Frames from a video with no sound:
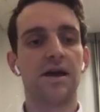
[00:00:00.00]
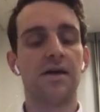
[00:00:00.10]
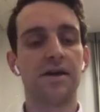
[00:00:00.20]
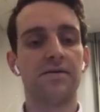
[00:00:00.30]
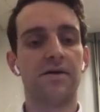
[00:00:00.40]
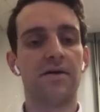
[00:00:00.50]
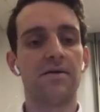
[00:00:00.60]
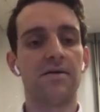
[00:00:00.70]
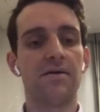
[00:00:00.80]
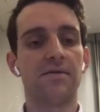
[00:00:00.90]
And then
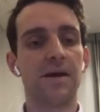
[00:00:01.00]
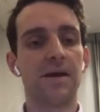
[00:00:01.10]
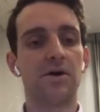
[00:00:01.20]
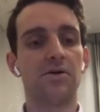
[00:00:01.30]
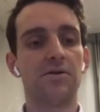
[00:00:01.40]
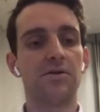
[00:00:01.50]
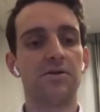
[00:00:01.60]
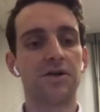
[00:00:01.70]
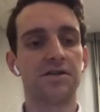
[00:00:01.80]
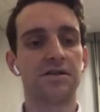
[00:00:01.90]
to remember
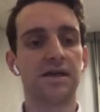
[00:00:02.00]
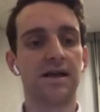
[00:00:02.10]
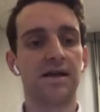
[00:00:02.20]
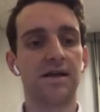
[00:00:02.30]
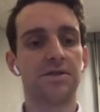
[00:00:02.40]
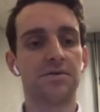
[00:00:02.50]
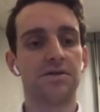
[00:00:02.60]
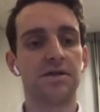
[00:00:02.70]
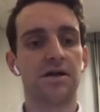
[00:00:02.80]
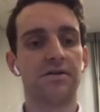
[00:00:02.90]
other tracers like gallium
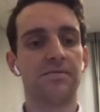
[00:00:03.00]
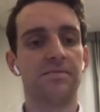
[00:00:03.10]
DOTA TOC